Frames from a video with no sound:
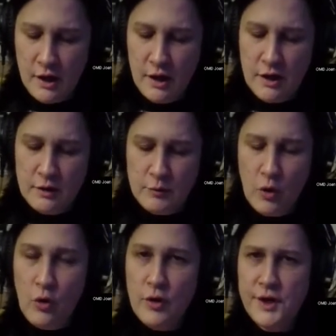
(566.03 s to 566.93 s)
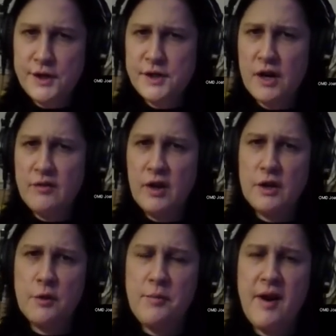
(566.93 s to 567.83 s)
Um, or it's kind of like
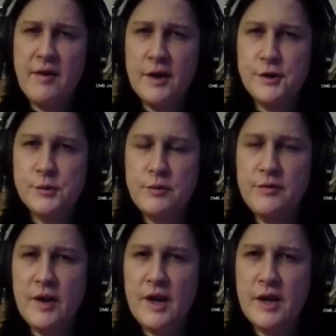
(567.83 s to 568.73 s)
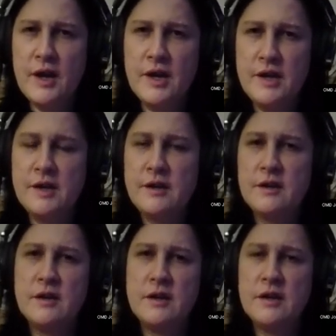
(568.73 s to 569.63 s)
got parallels with a, a,
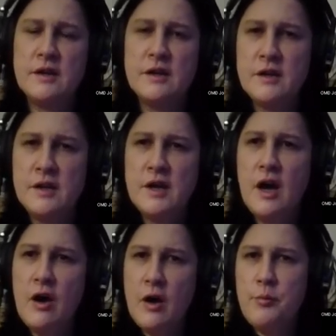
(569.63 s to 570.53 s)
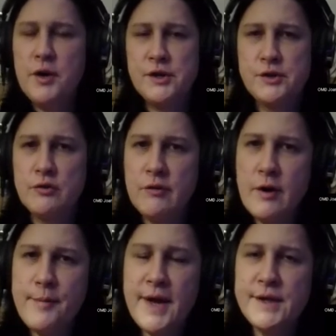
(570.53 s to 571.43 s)
uh, a personal
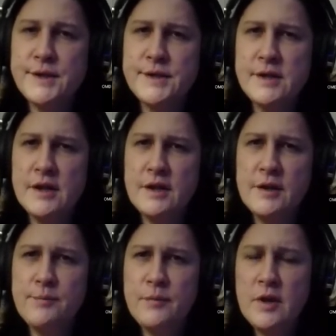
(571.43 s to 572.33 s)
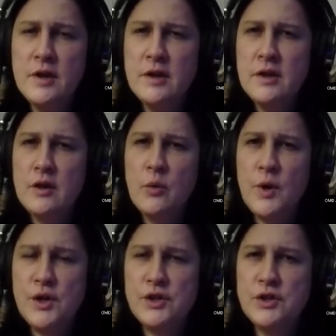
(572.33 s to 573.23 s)
romance um,
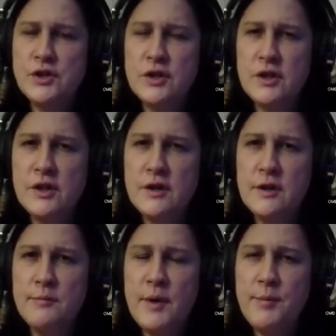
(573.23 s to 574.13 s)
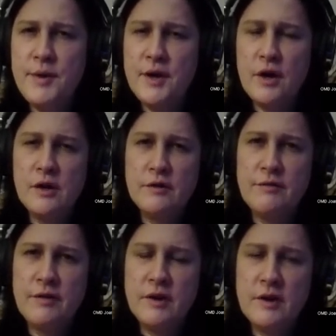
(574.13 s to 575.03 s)
which uh, maybe kind
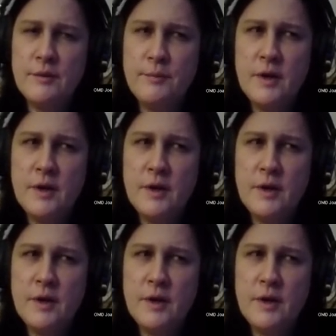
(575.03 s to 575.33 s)
of um,